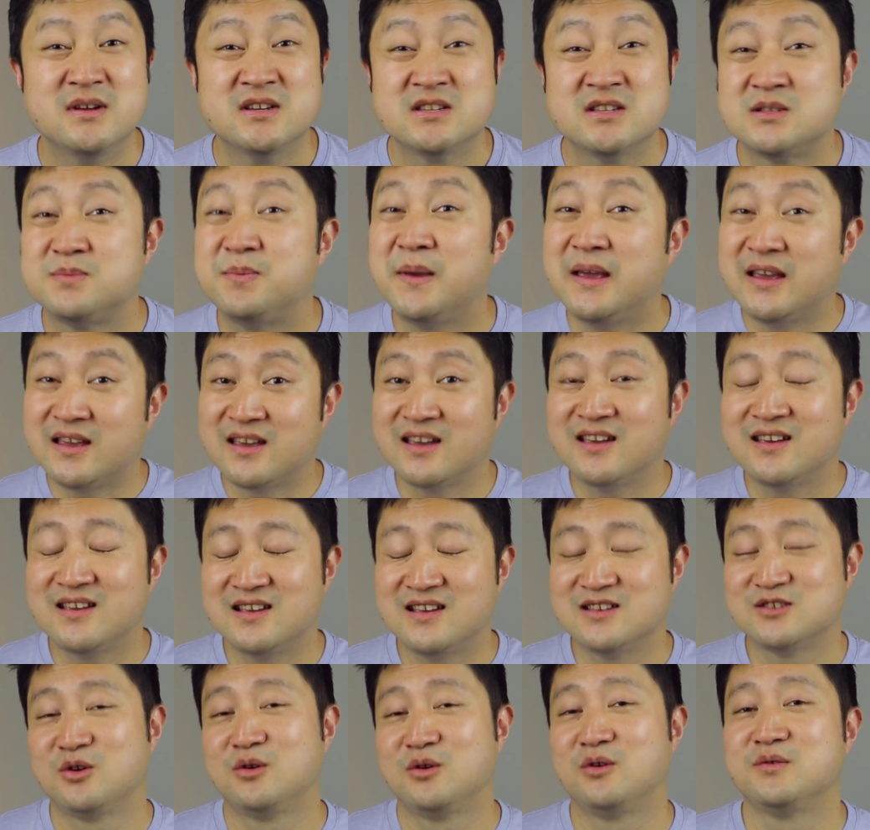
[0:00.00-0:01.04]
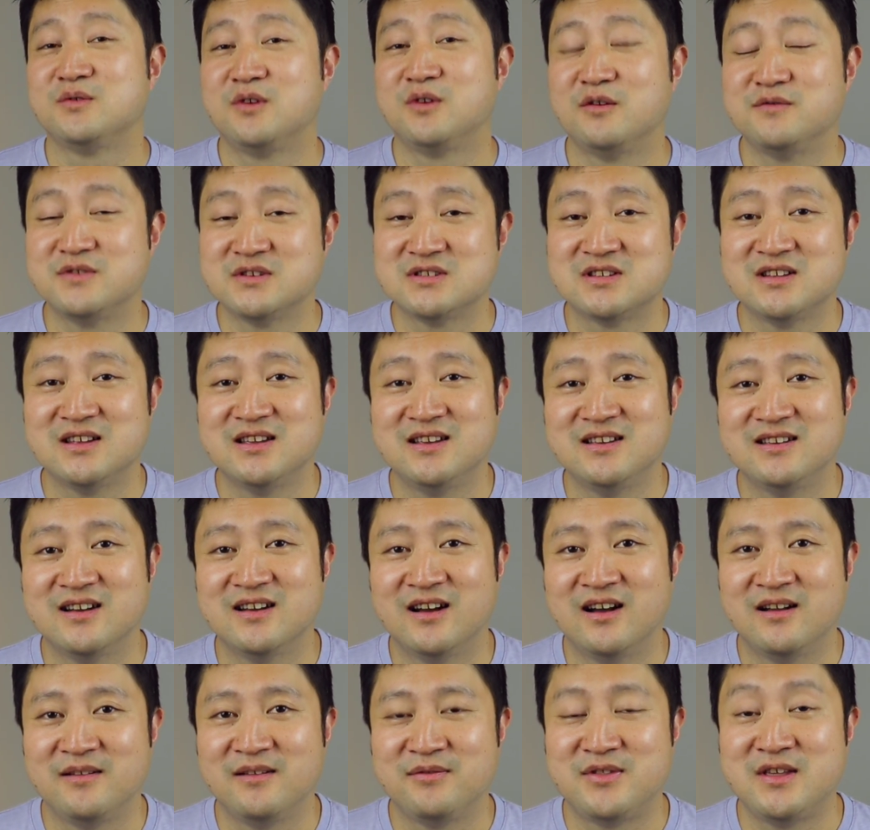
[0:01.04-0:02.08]
Speaking is obviously
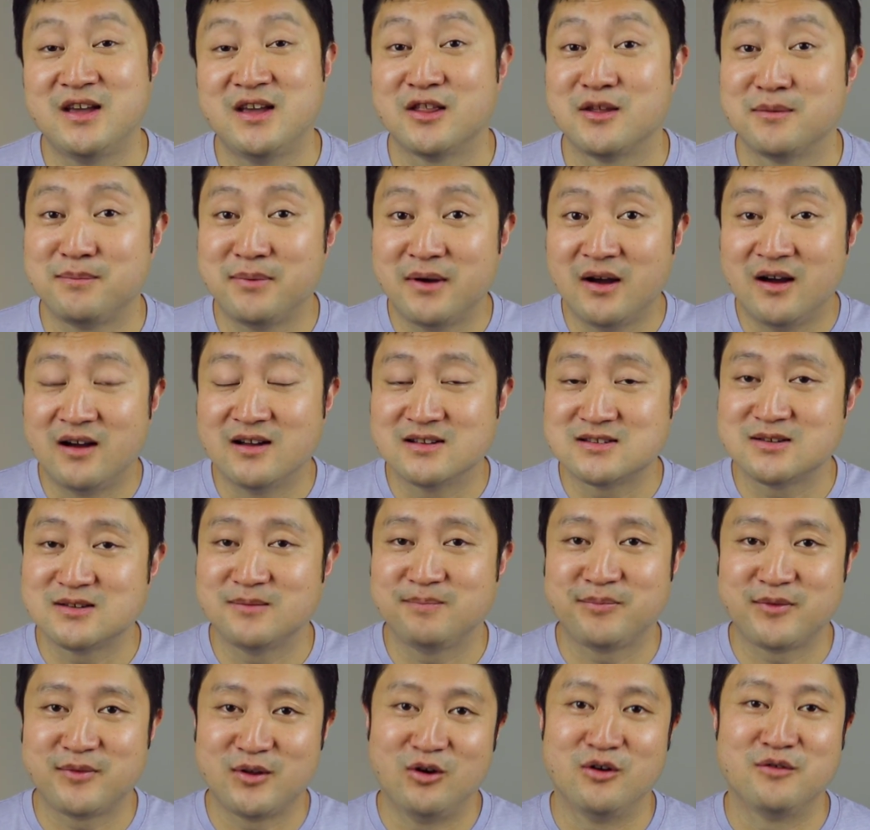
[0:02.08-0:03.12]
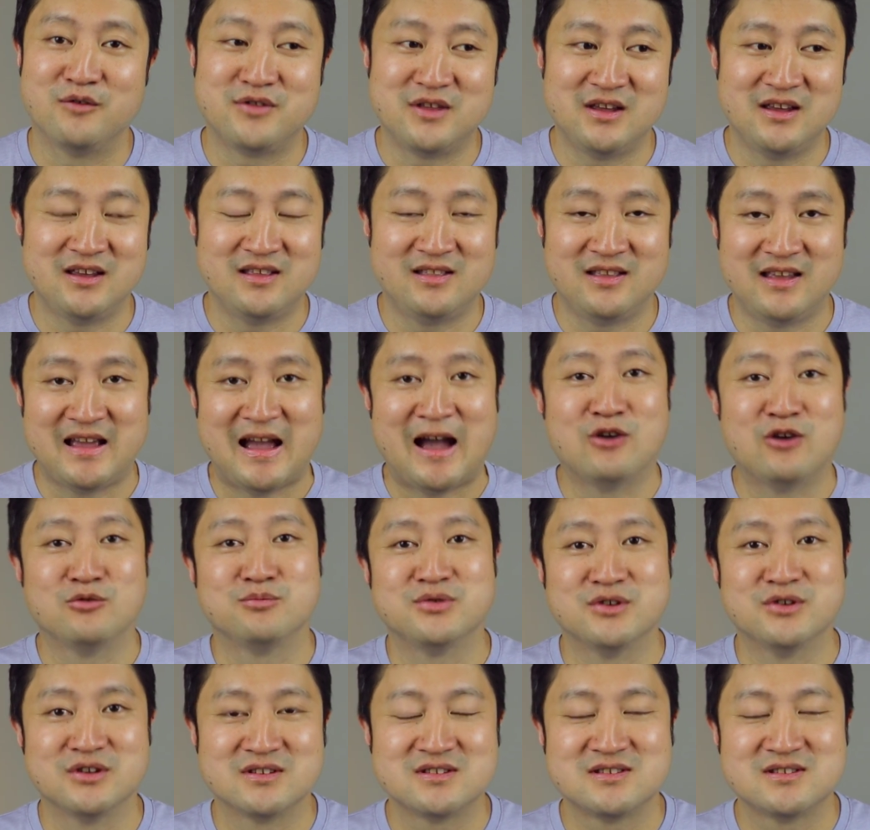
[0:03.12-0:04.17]
the other part of the
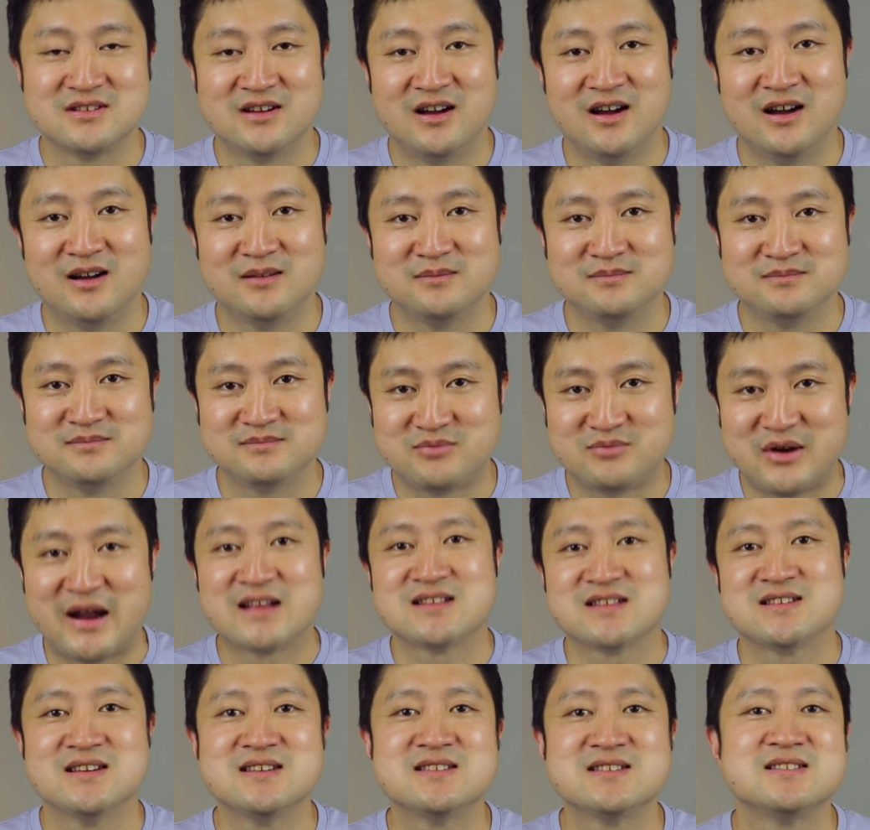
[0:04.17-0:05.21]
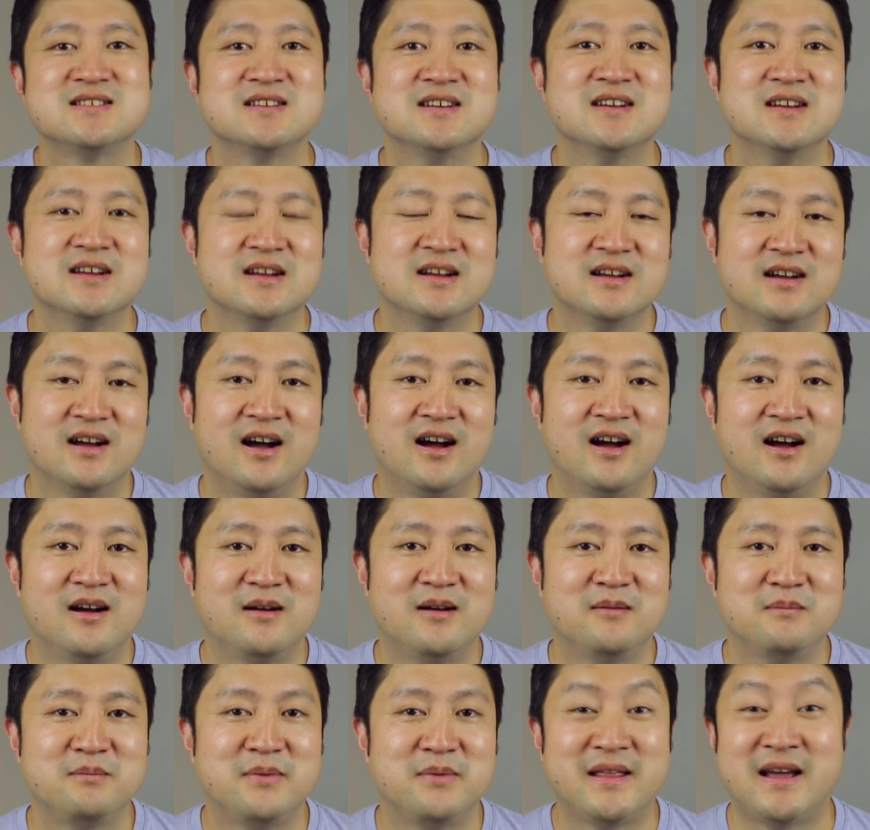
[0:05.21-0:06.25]
output practice,
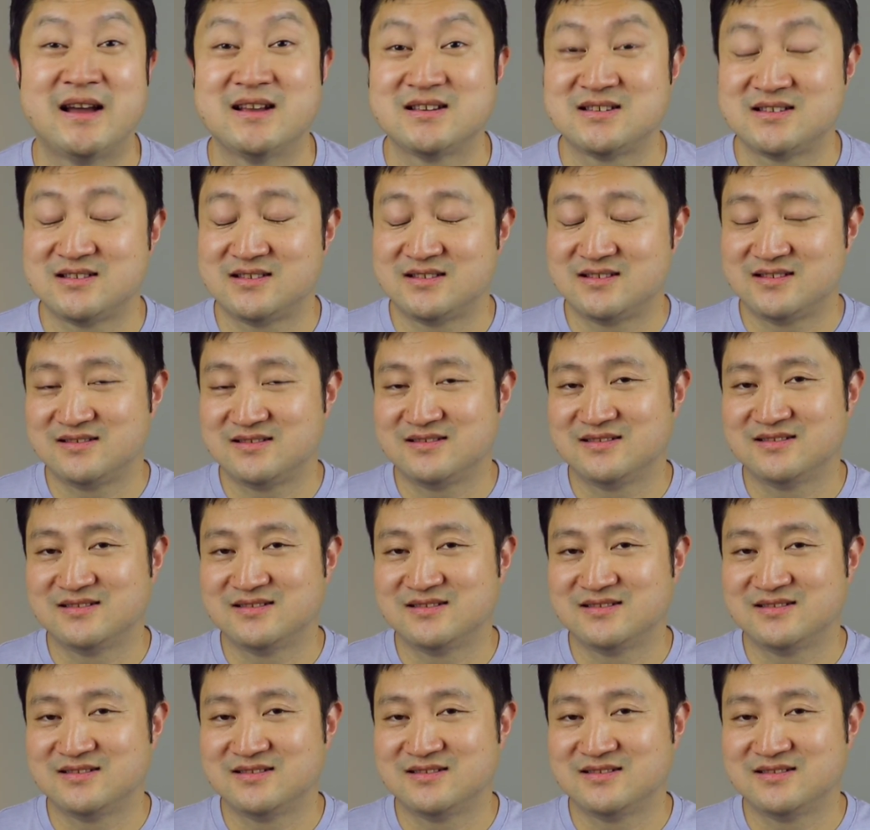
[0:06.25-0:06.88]
but that's